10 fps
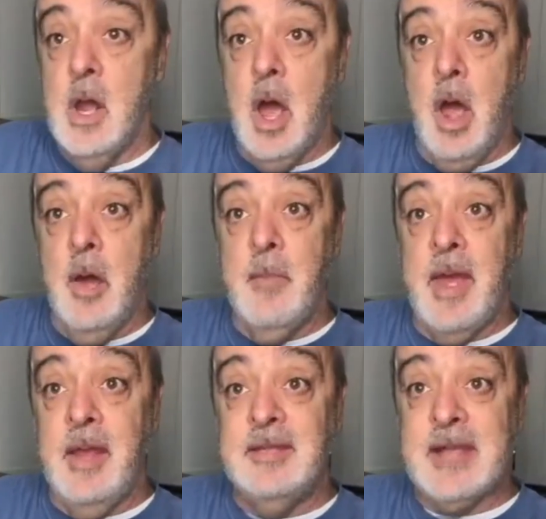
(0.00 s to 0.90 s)
um,
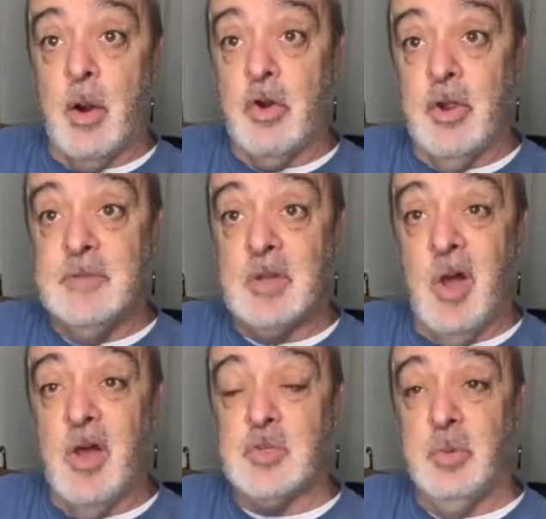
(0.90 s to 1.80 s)
a sour cream
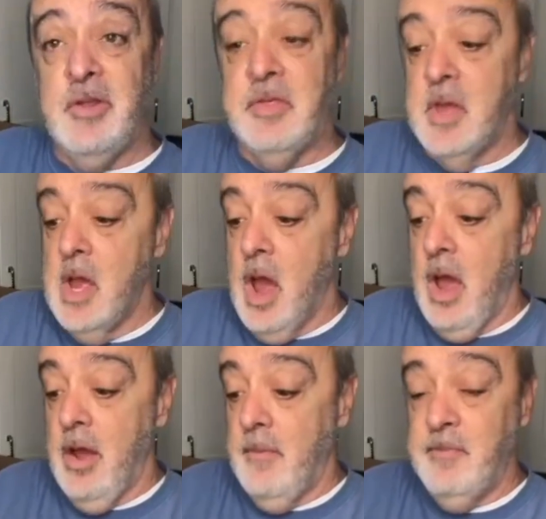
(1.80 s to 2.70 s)
sauce with
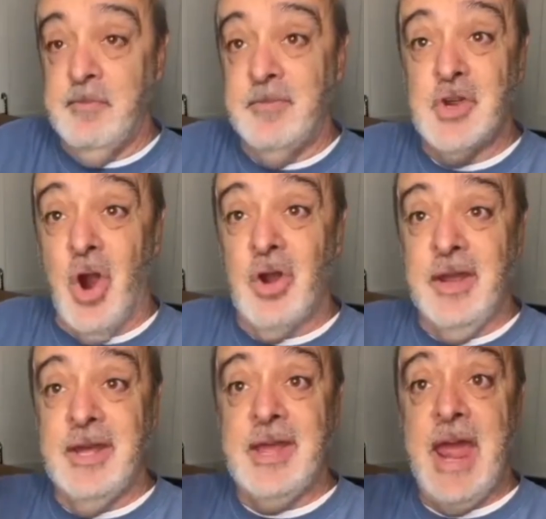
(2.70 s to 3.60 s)
um,
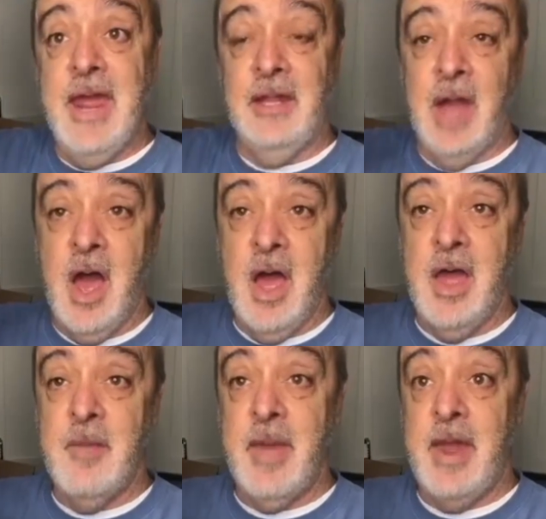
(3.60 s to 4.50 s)
garlic and
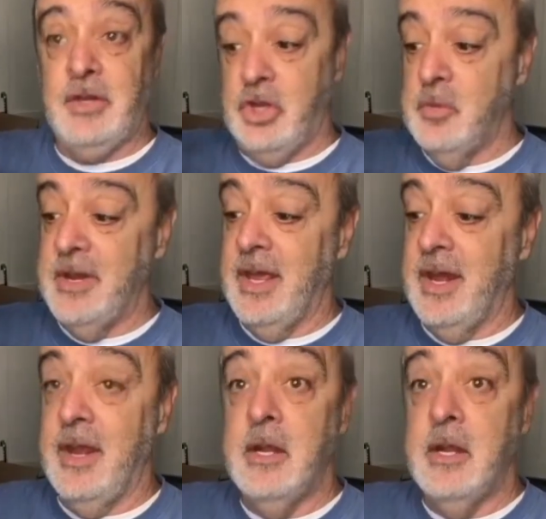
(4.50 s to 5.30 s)
lime and cumin in it,